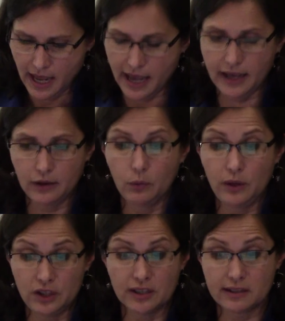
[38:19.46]
And
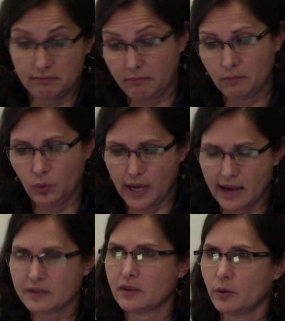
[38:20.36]
we
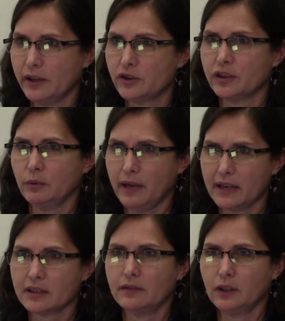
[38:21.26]
ask the question, and we
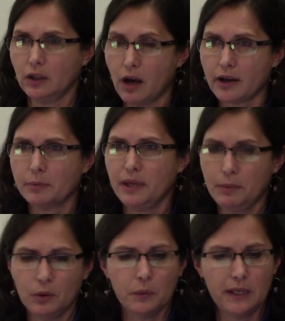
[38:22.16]
ask it of a lot of
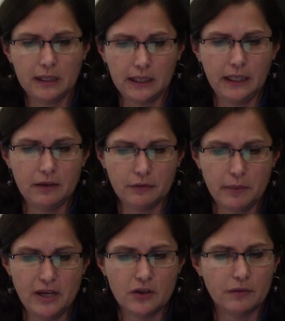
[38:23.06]
people, and we glean
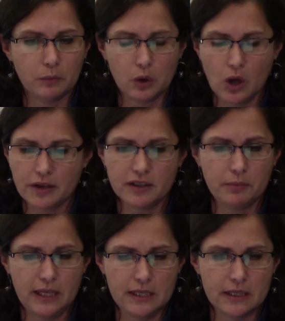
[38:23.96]
information from lots of
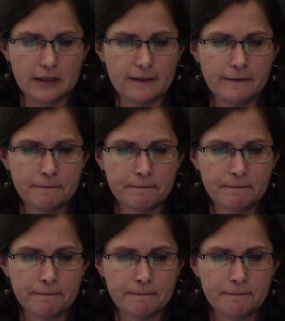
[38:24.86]
places.